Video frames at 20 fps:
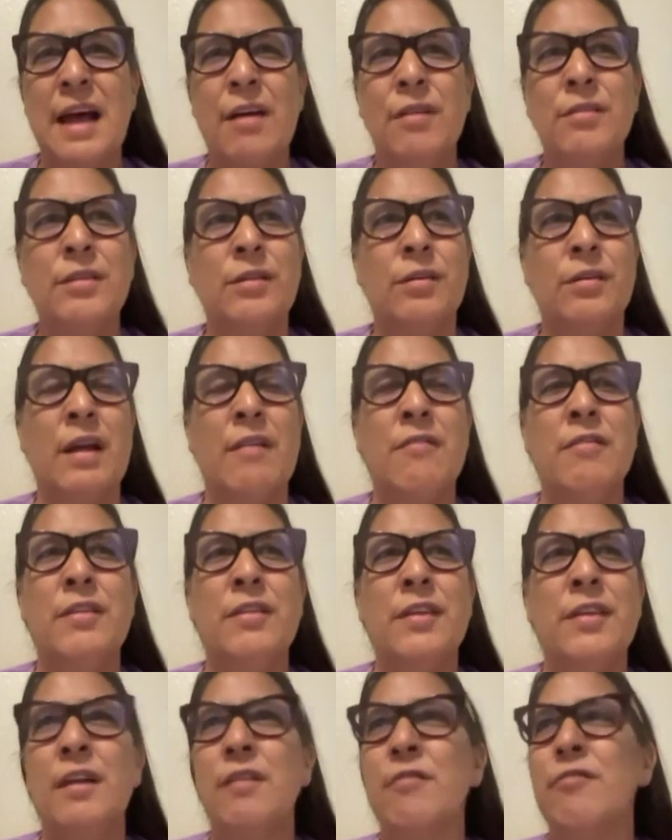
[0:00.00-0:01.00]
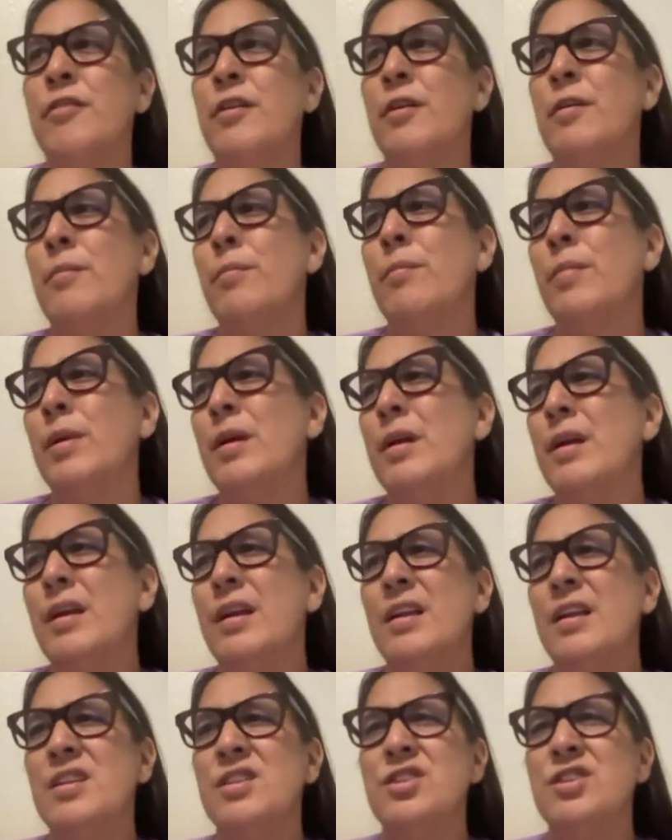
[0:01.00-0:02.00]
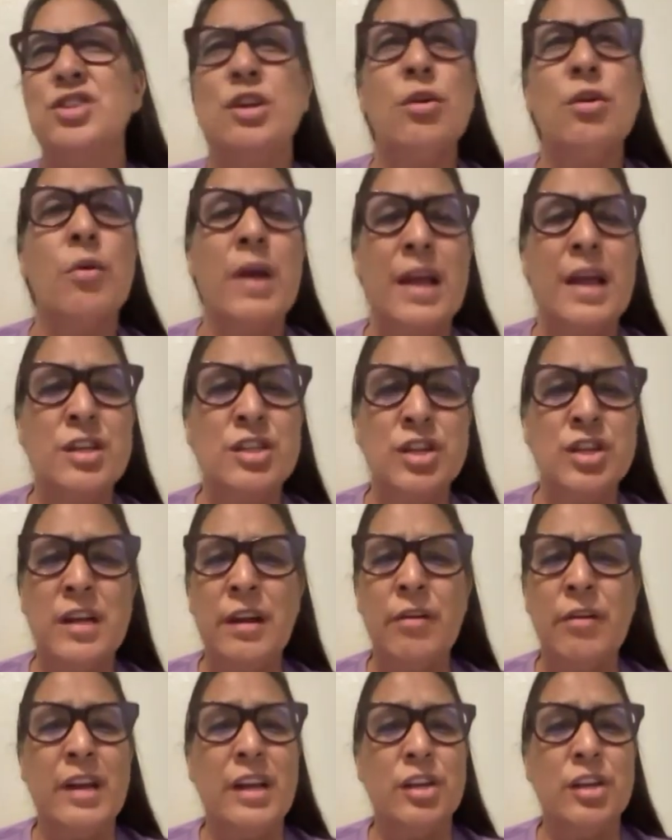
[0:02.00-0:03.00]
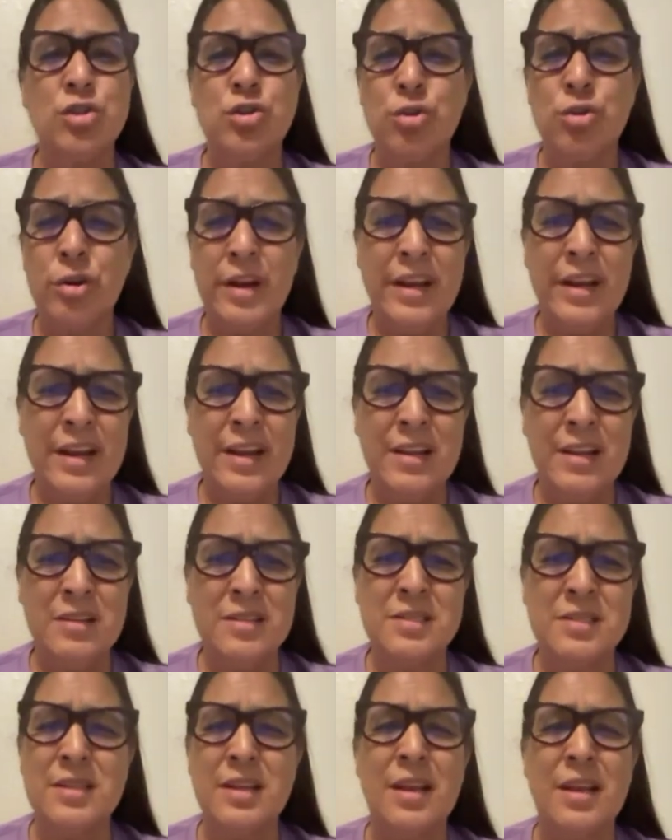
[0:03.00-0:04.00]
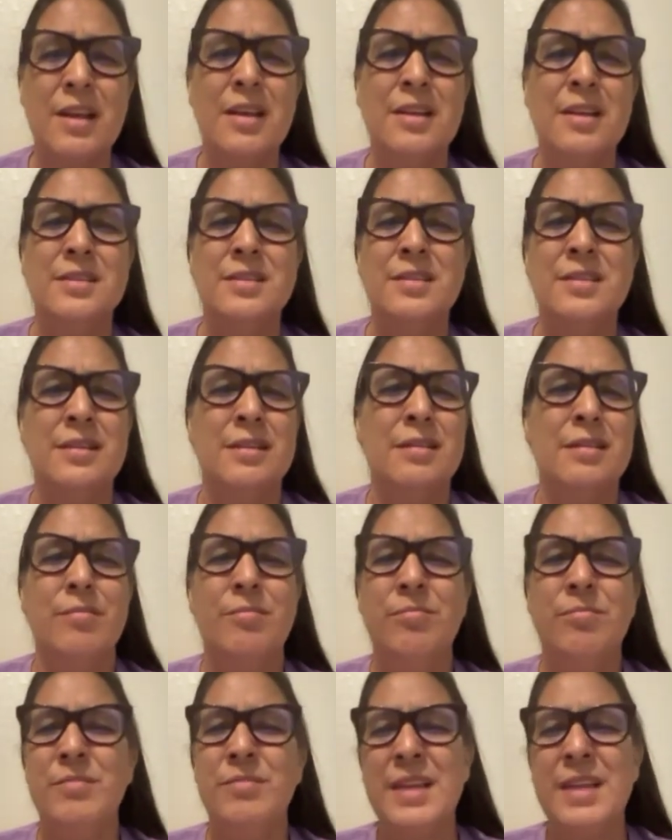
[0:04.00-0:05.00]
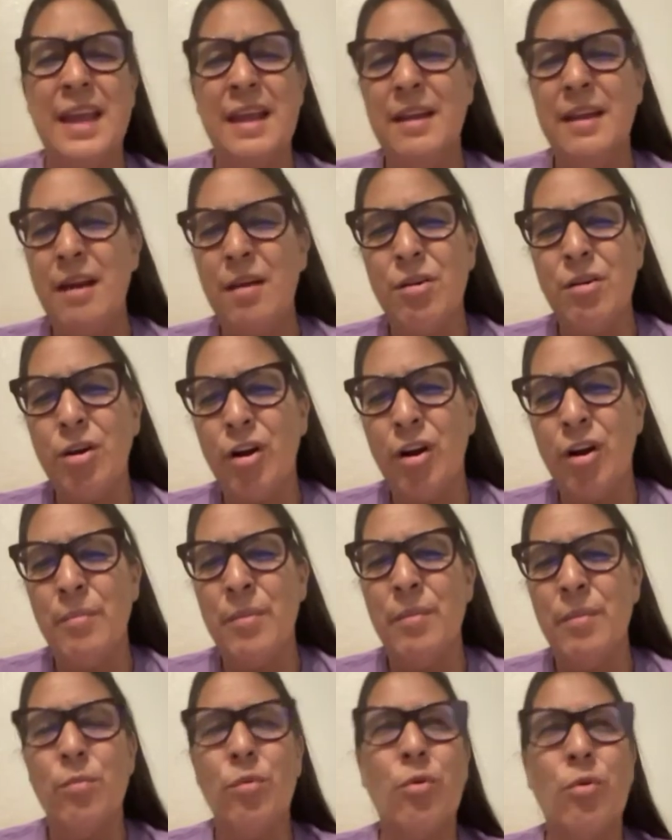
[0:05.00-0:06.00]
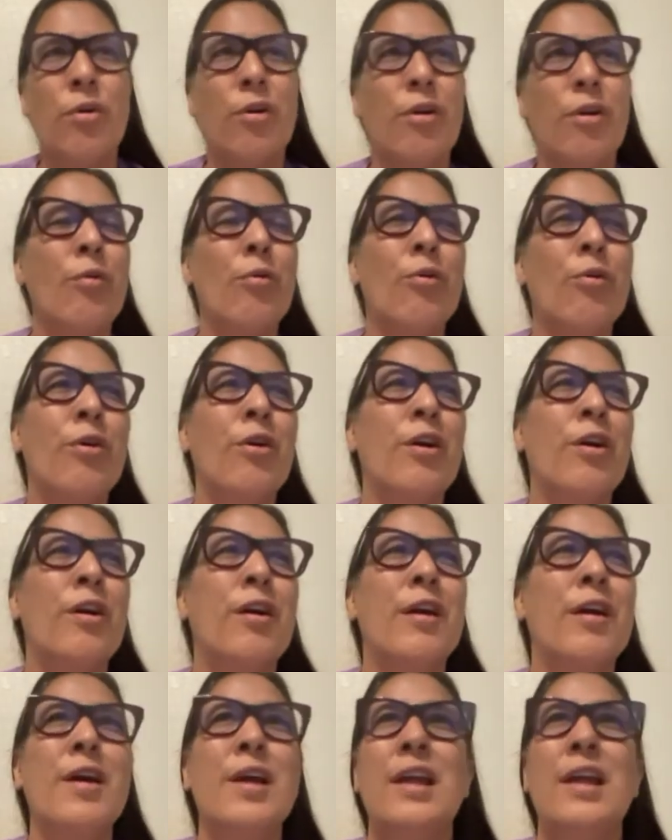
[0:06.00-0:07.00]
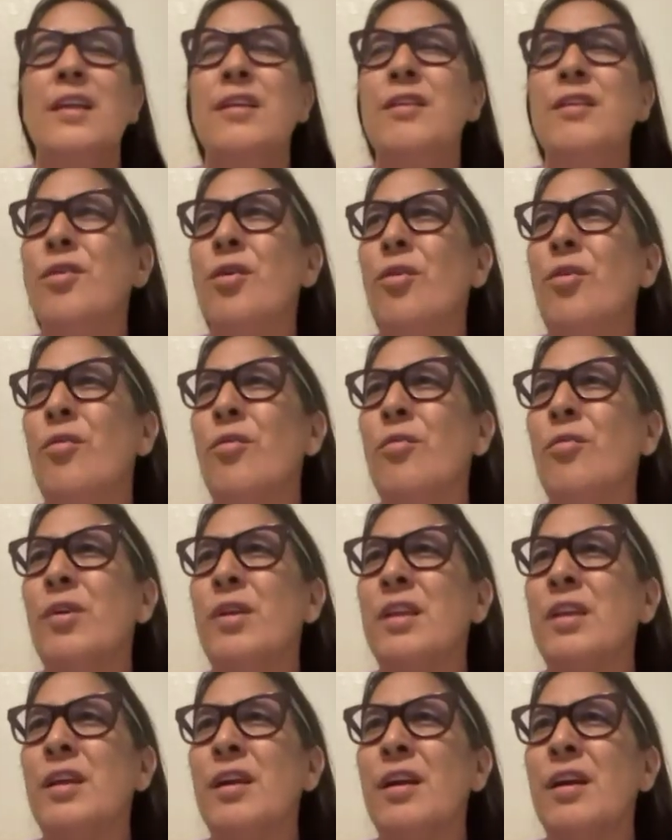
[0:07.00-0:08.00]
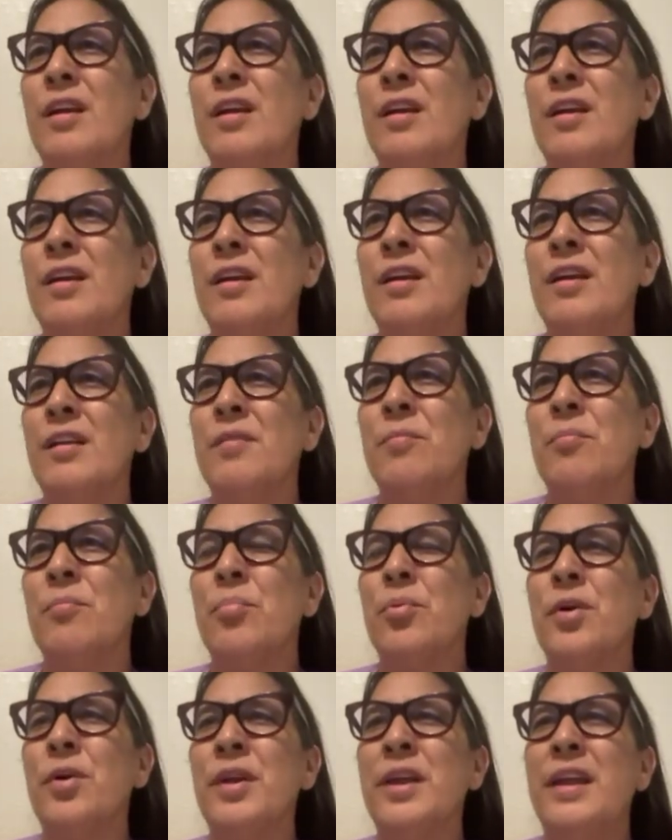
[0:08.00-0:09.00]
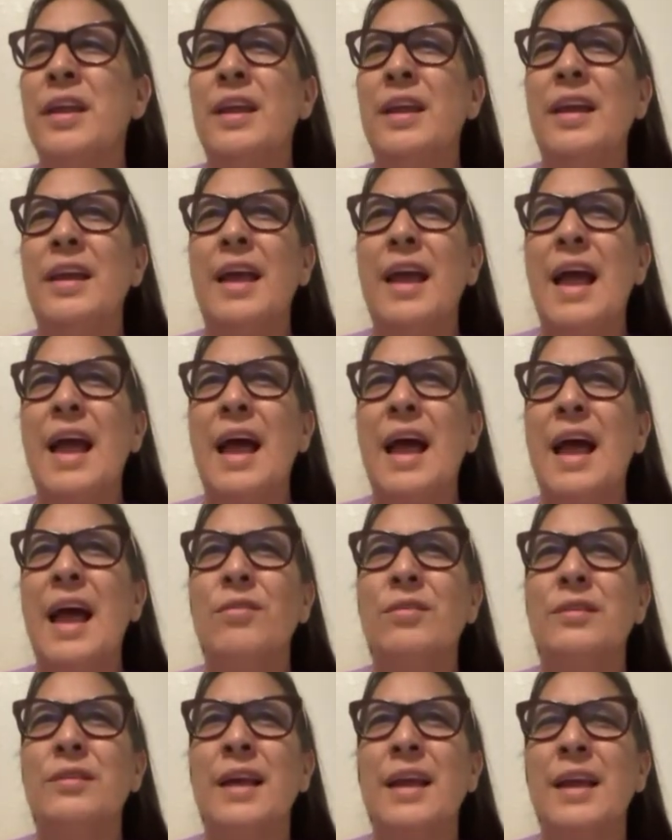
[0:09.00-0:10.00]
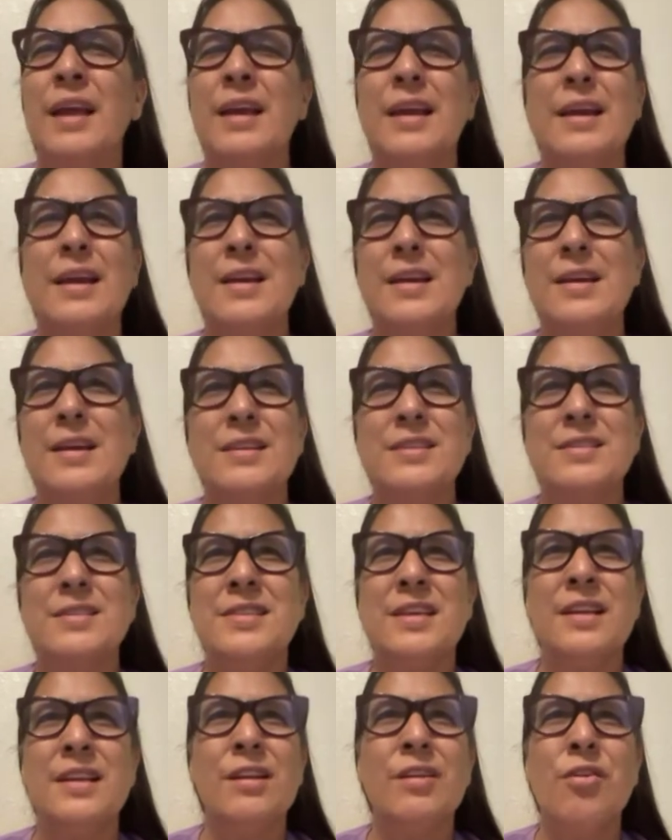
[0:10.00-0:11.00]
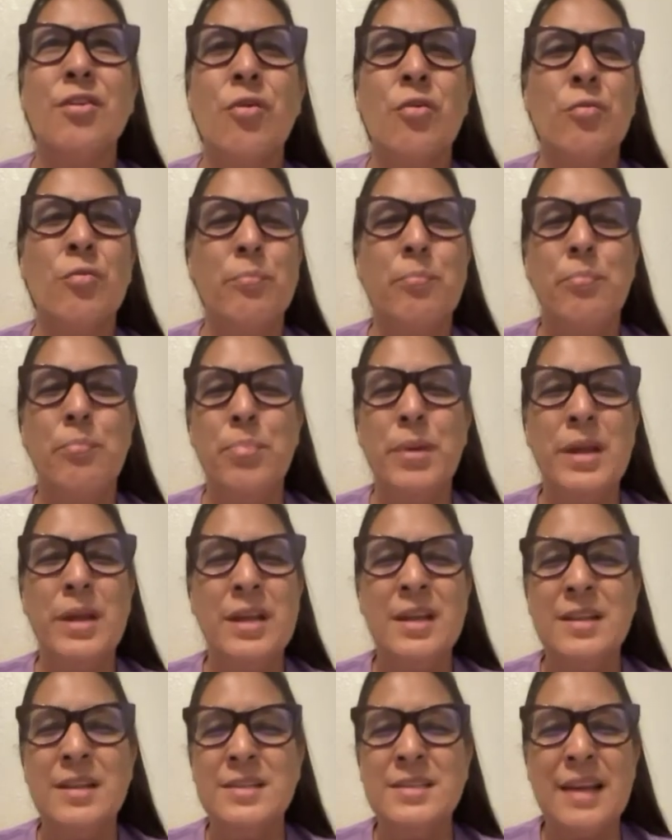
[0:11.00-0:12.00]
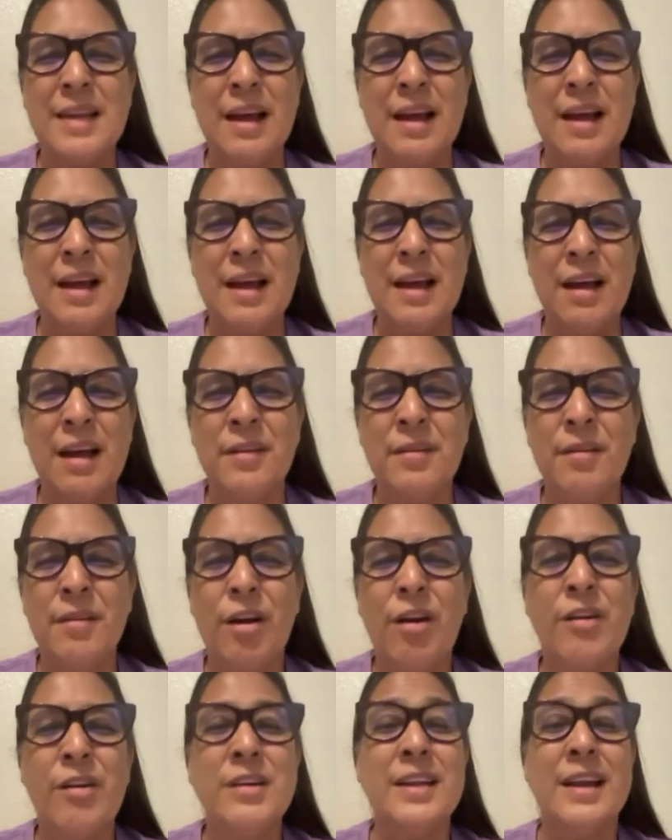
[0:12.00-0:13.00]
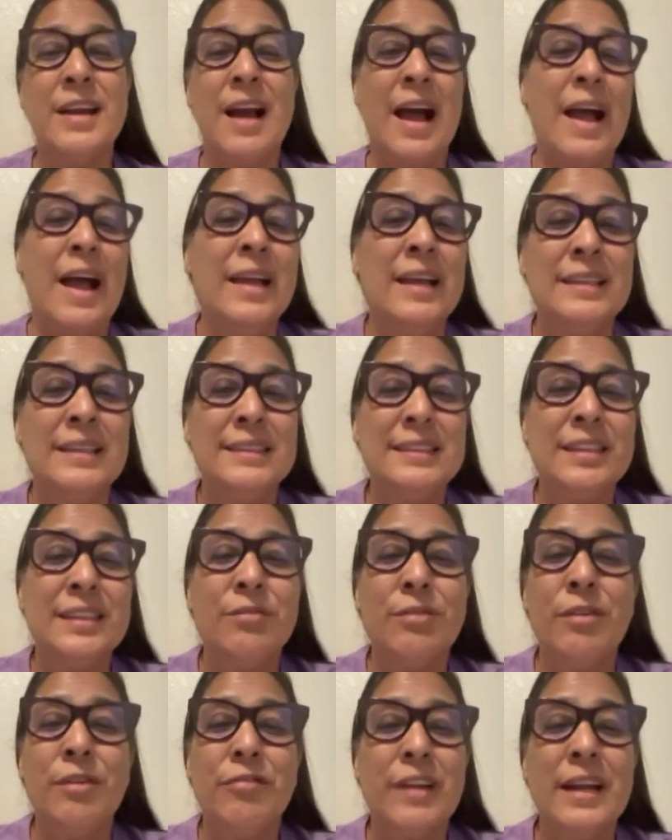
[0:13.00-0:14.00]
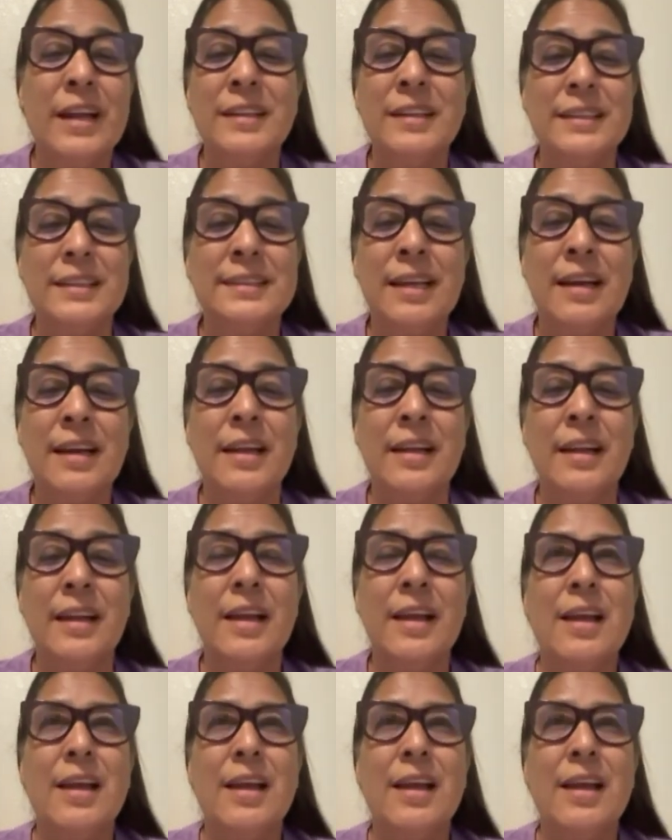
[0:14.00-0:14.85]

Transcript: out there, everything from geoengineering trees to take out carbon more, or, you know, putting out like silicone beads on the Arctic ice to reflect the sun.